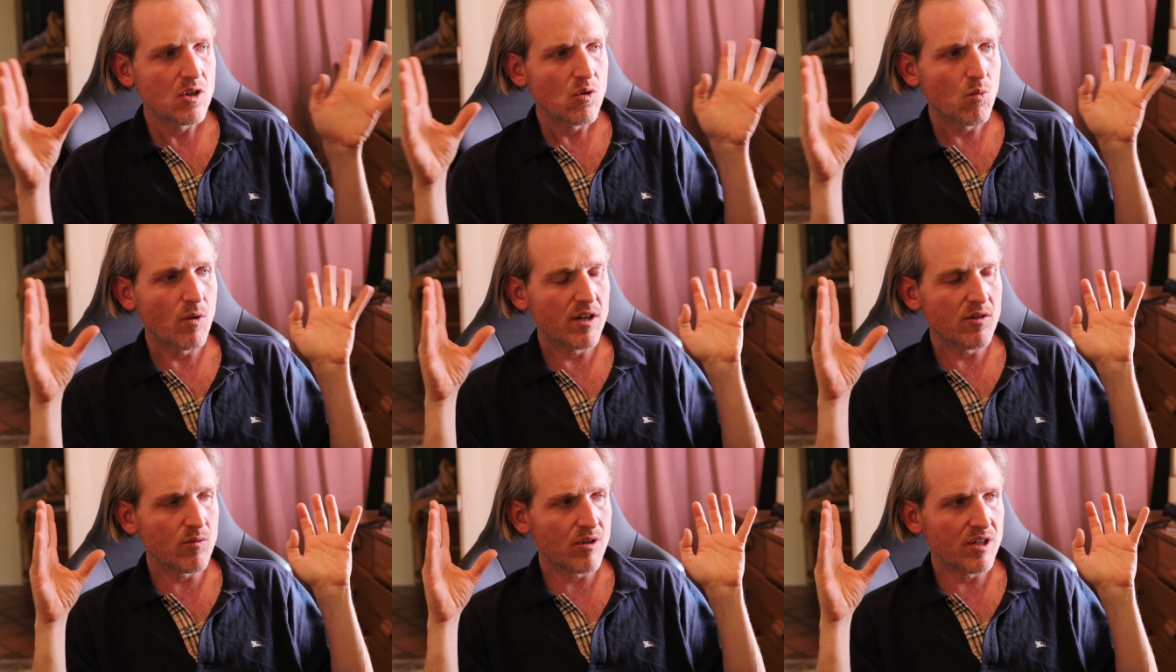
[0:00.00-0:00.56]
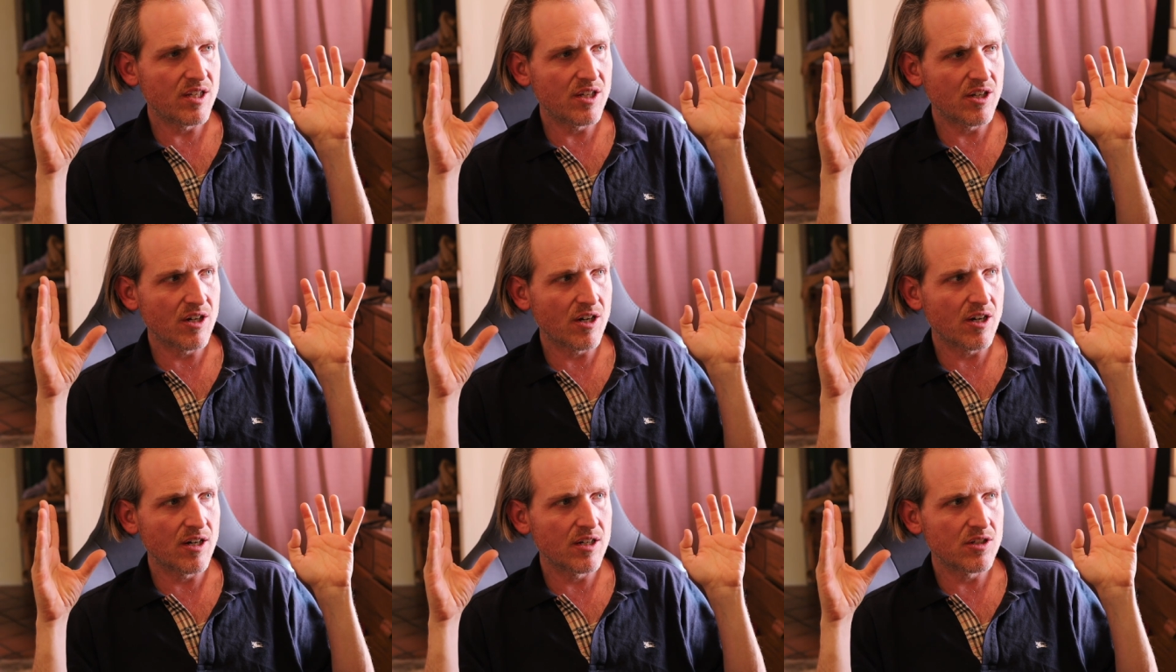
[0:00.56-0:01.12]
what we're
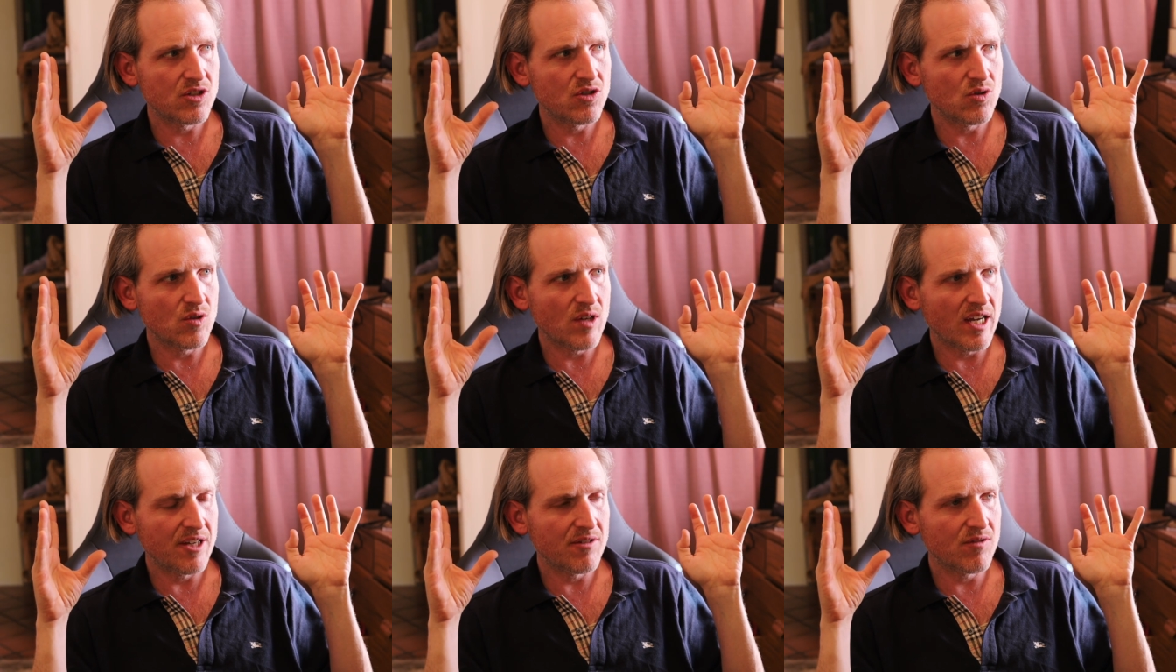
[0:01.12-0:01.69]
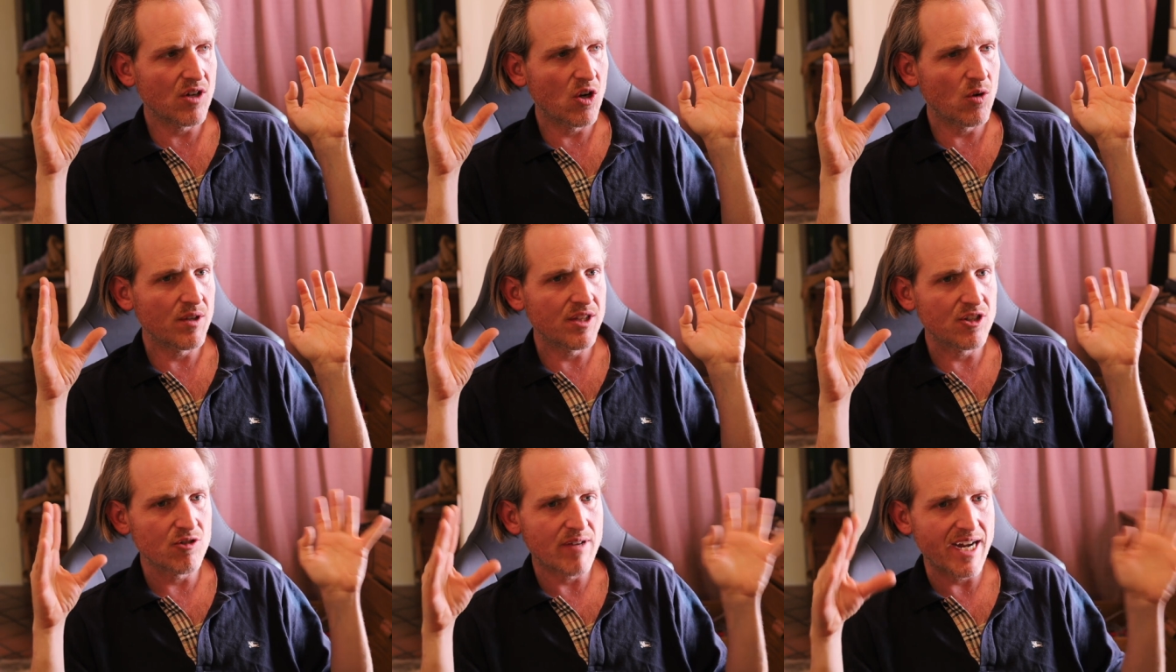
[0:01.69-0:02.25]
here to kind of go in
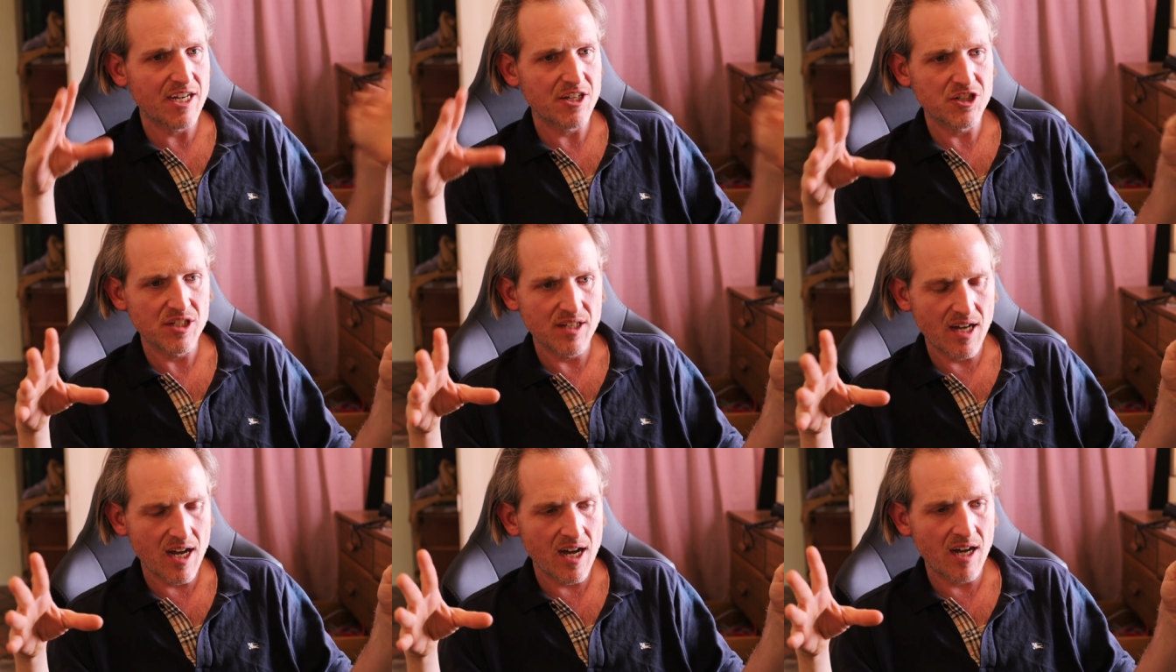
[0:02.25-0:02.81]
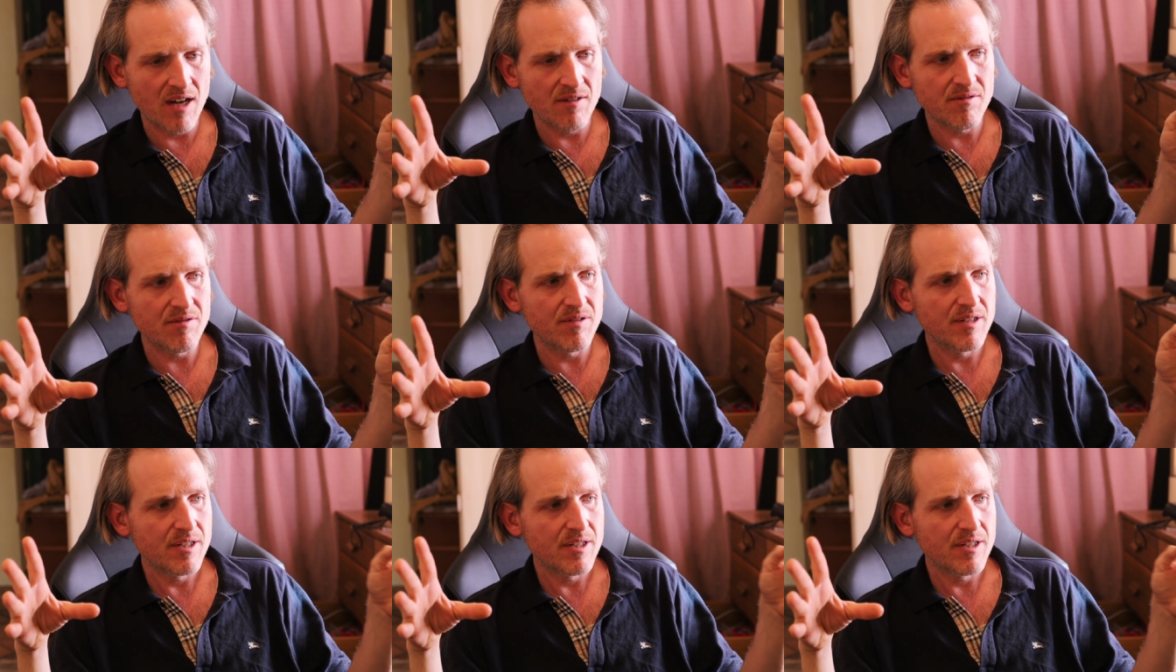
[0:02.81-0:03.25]
the direction of